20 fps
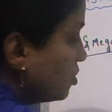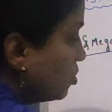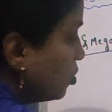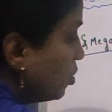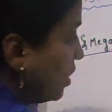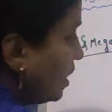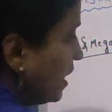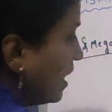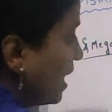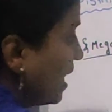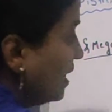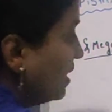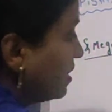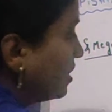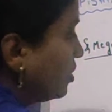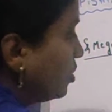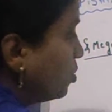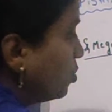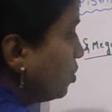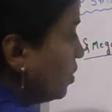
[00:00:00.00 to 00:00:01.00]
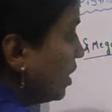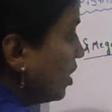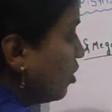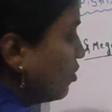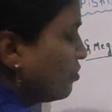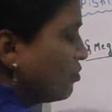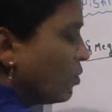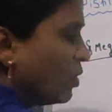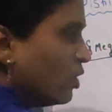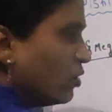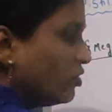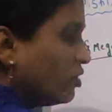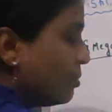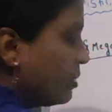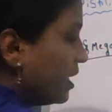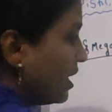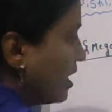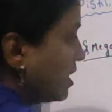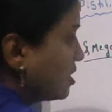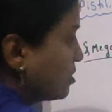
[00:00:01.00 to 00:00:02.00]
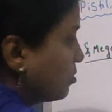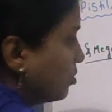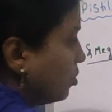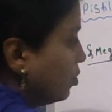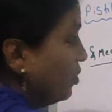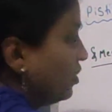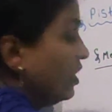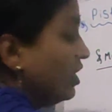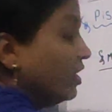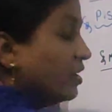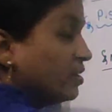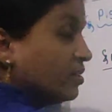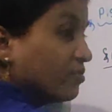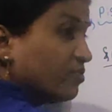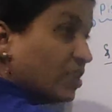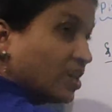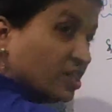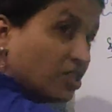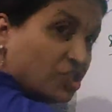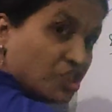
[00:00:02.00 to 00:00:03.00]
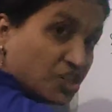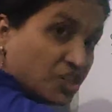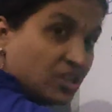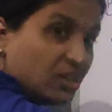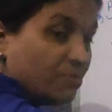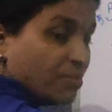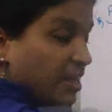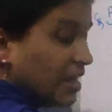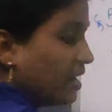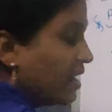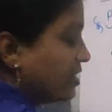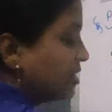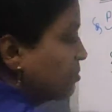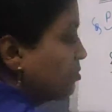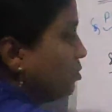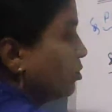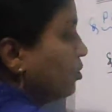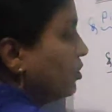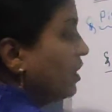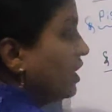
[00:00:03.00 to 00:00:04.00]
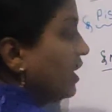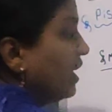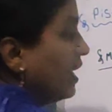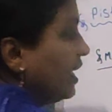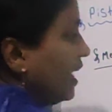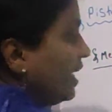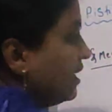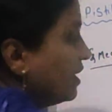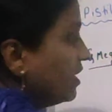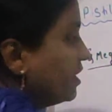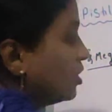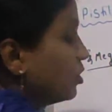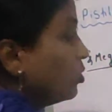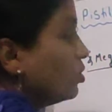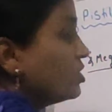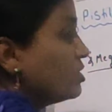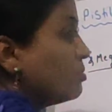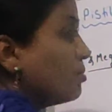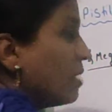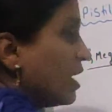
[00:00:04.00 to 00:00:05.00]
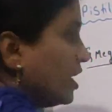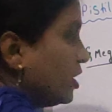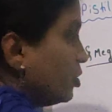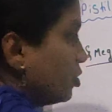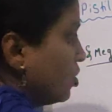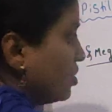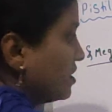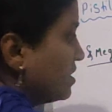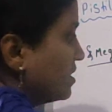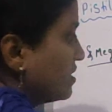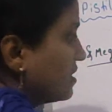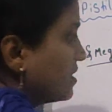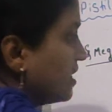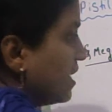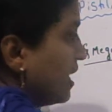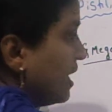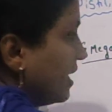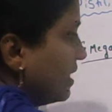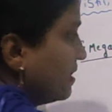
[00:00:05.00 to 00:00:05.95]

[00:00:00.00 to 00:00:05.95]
nuclei, the nuclei of one of the megaspore, the functional megaspore, it undergoes mitosis.